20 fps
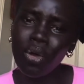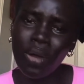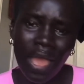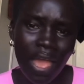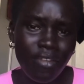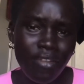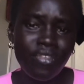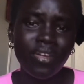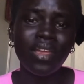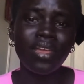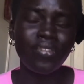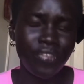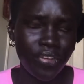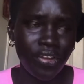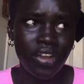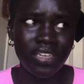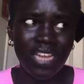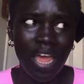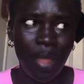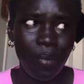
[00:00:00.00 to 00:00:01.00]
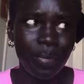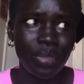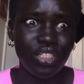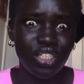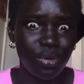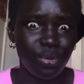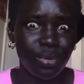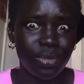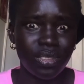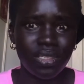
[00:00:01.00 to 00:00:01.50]
African phenotype in
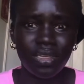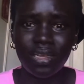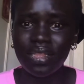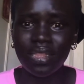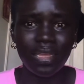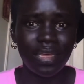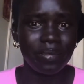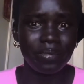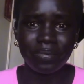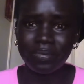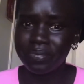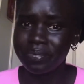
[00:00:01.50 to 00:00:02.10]
general. So let